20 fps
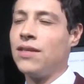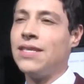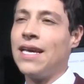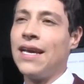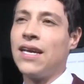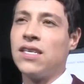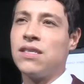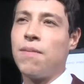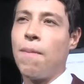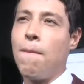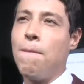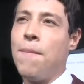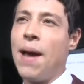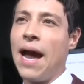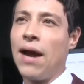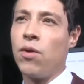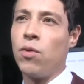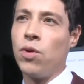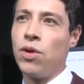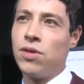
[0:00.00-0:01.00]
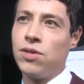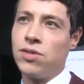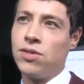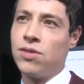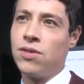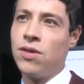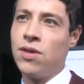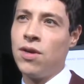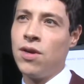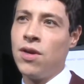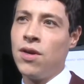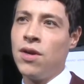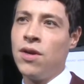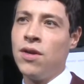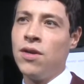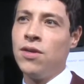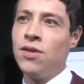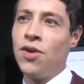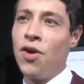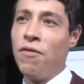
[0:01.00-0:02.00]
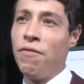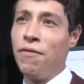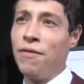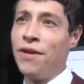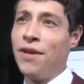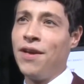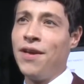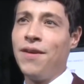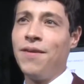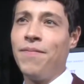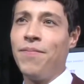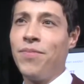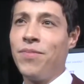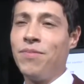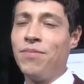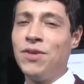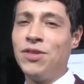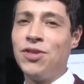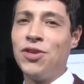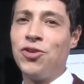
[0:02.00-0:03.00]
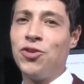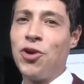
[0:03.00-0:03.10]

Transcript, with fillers: to take us backwards. Hopefully, Mr.